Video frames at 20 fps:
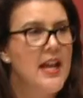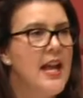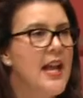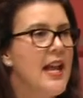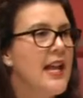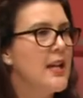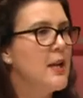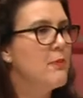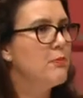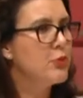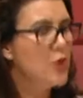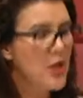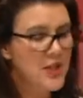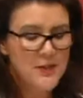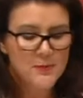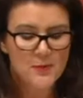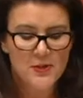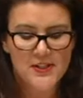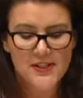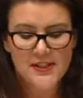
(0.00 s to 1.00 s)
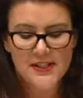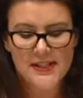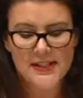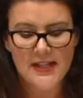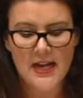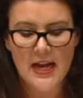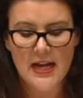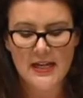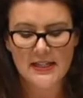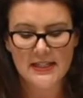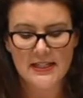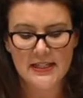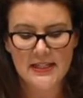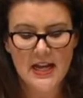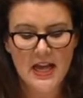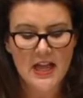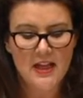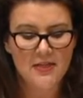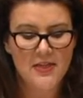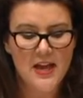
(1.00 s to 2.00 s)
In a prosperous society,
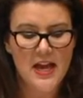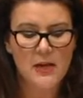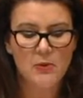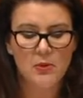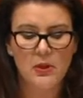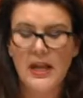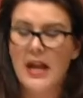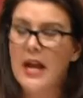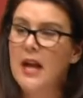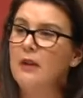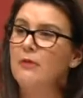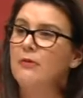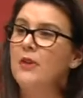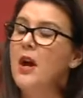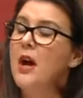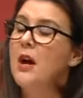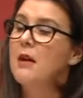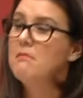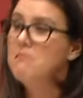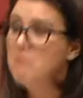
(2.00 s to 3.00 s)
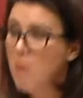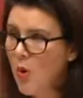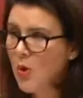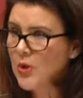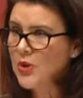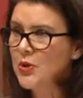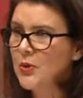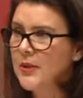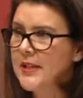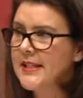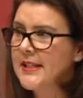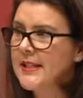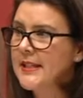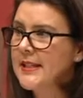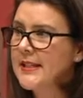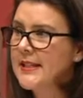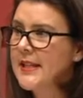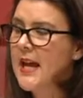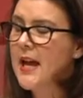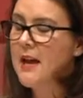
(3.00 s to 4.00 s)
they will have more choices,